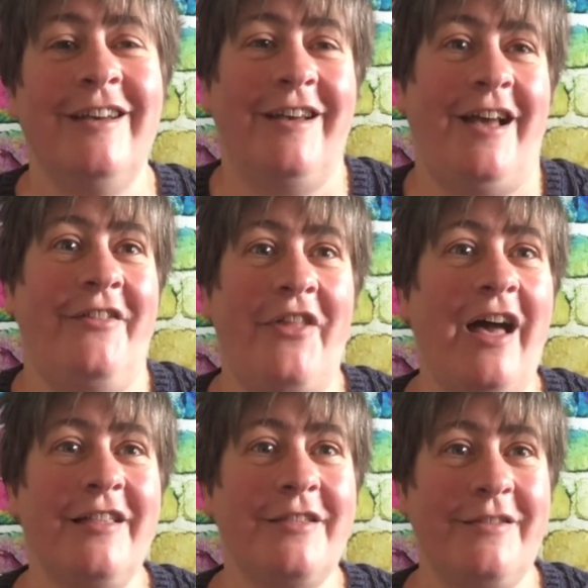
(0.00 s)
and
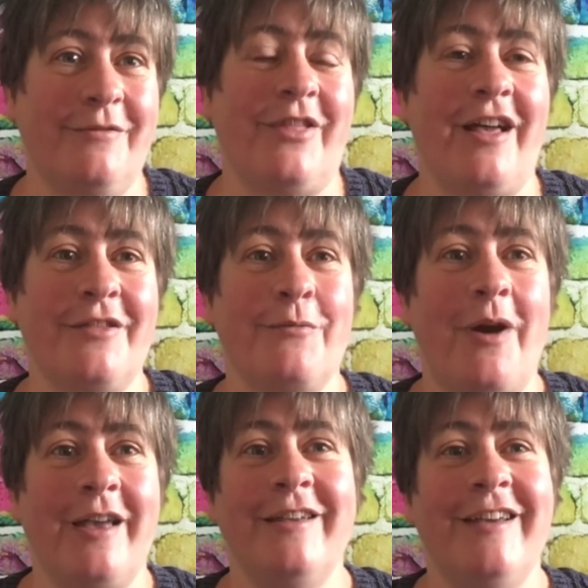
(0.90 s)
that's
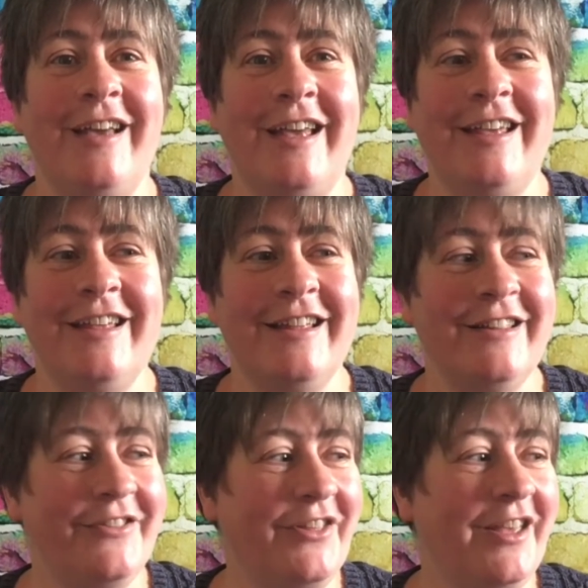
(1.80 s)
why
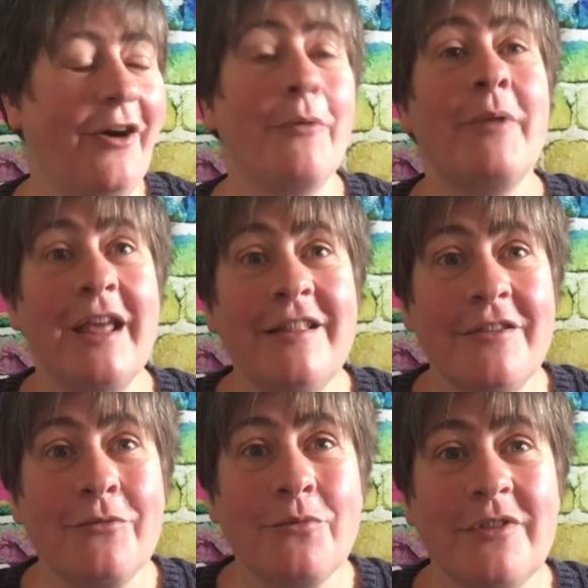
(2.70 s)
they are bred
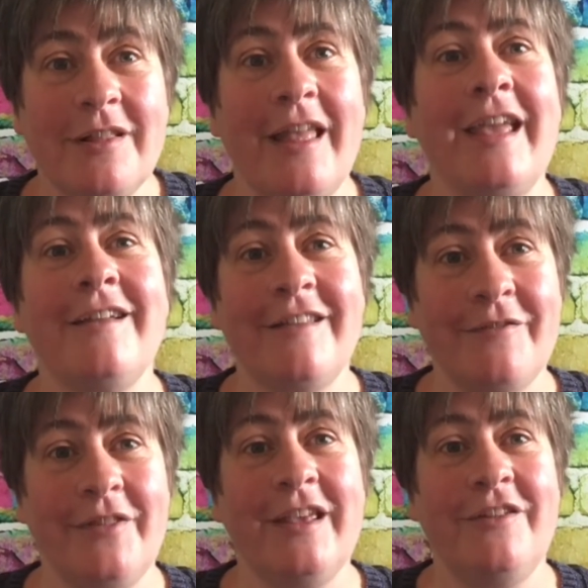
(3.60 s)
so
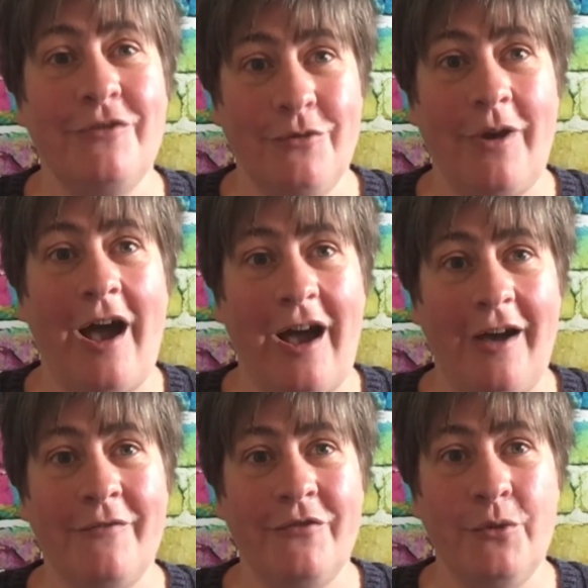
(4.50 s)
selectively to
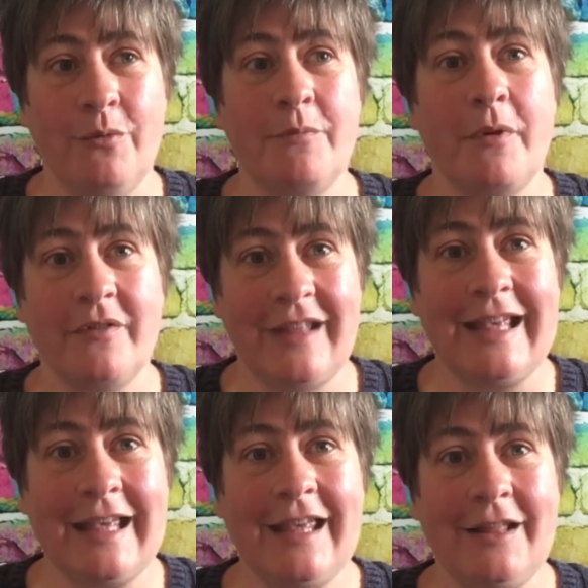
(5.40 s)
have those
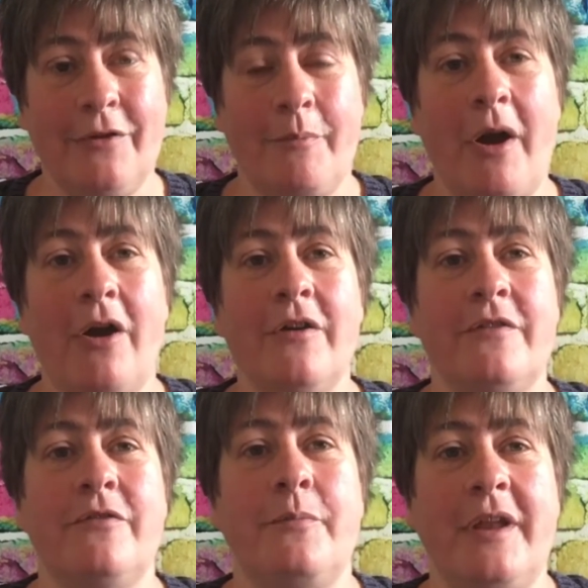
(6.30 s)
particular parts
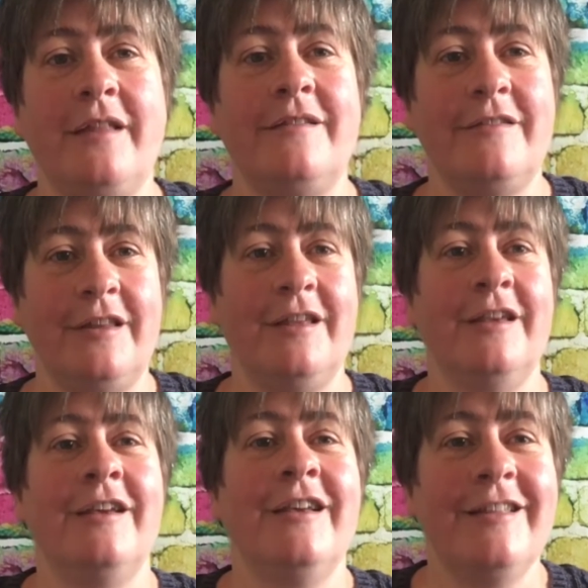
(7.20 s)
of the predatory
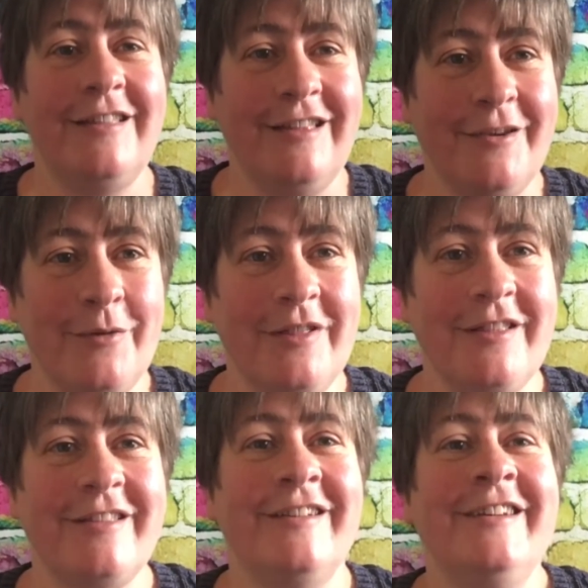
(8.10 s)

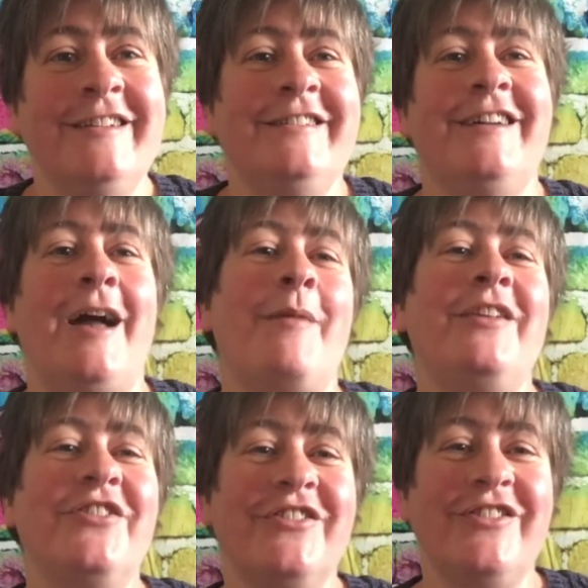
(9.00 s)
sequence. I
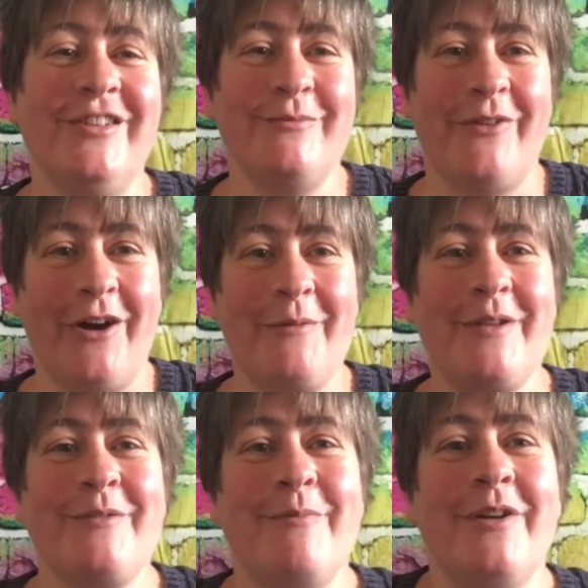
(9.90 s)
mentioned sheep
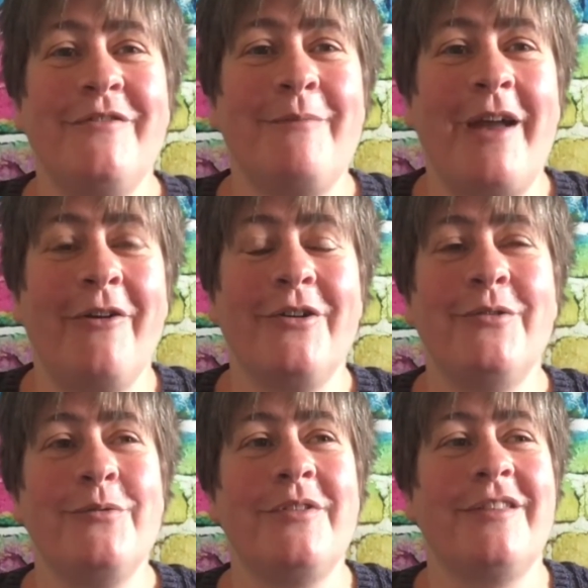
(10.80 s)
farming. One of my uncles